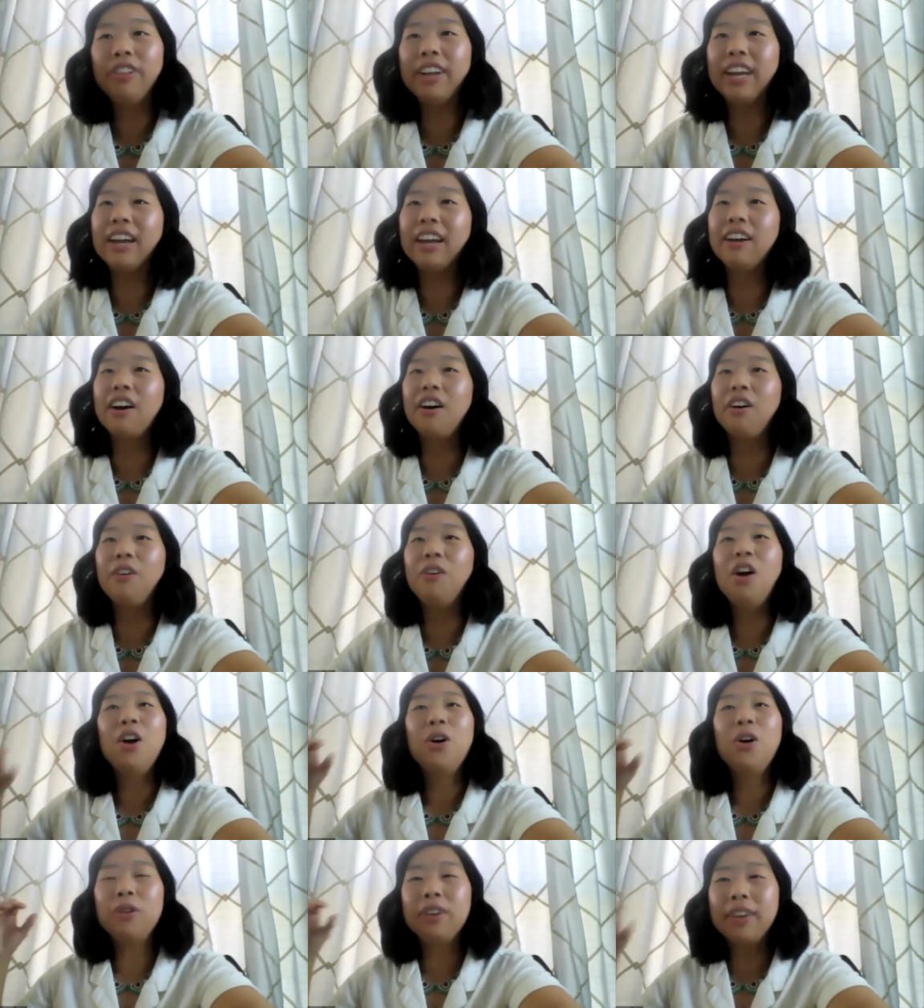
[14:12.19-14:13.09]
lingo,
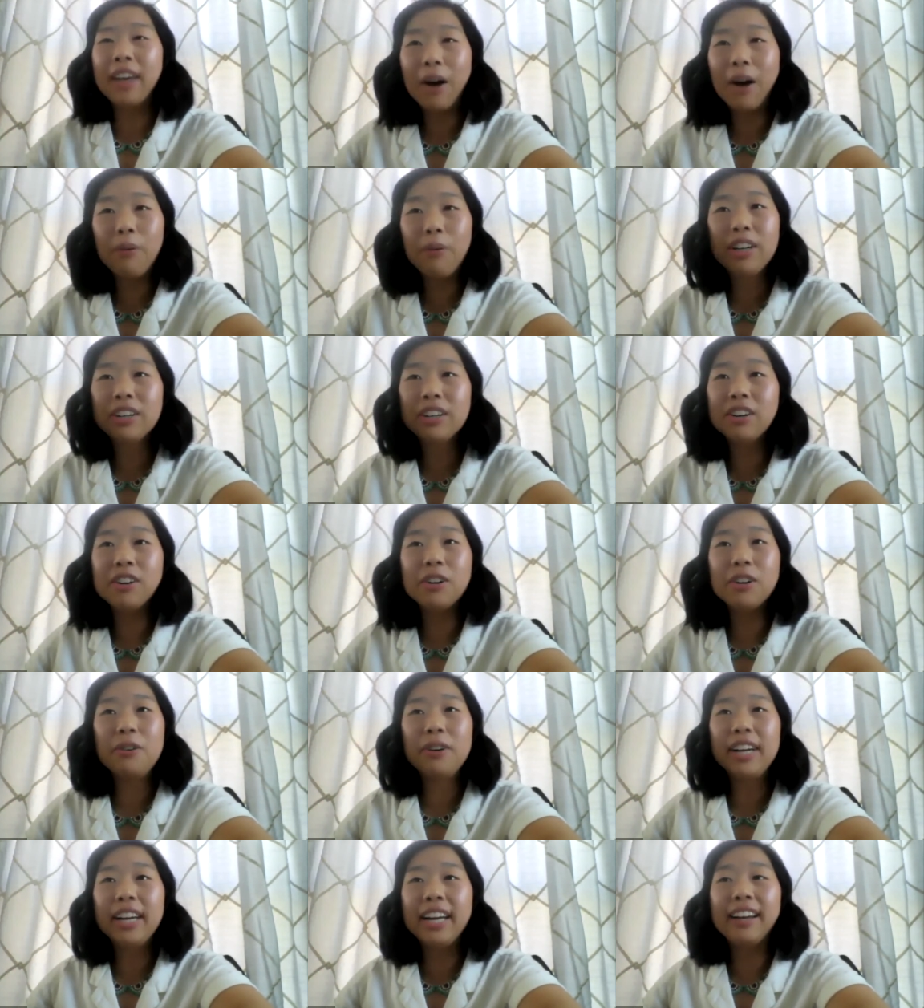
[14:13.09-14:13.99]
who get what you're
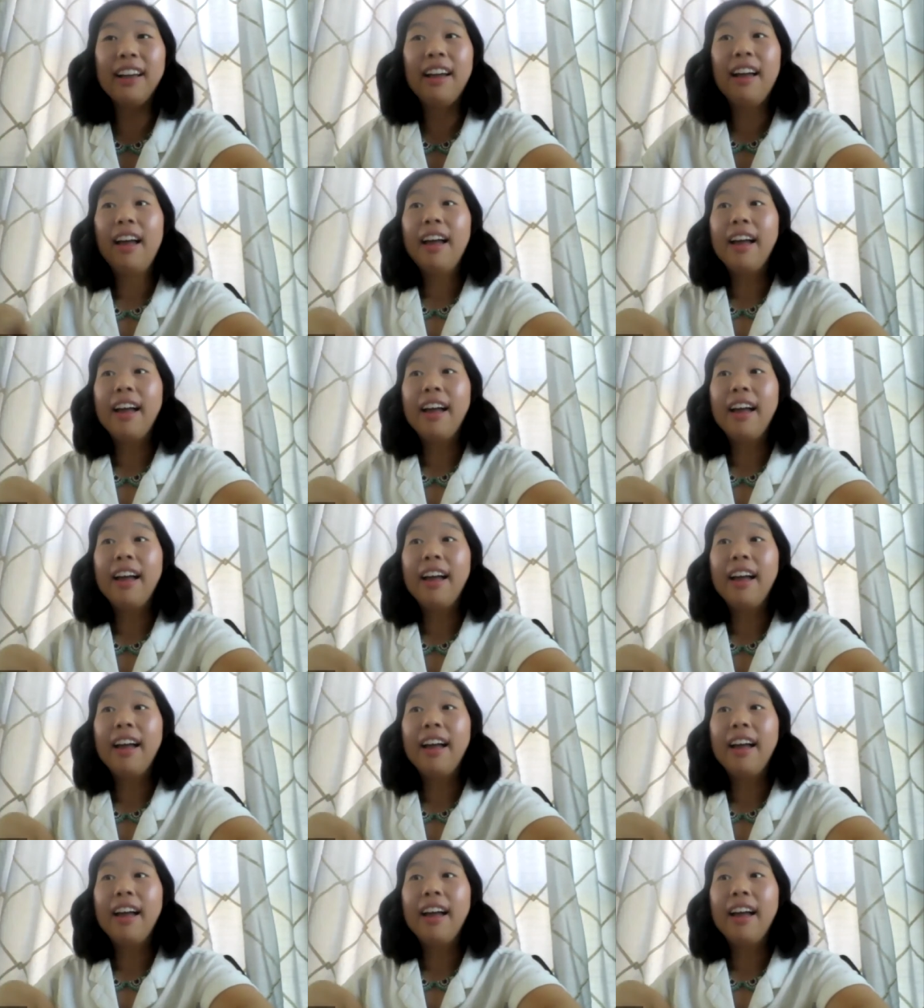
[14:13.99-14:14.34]
doing,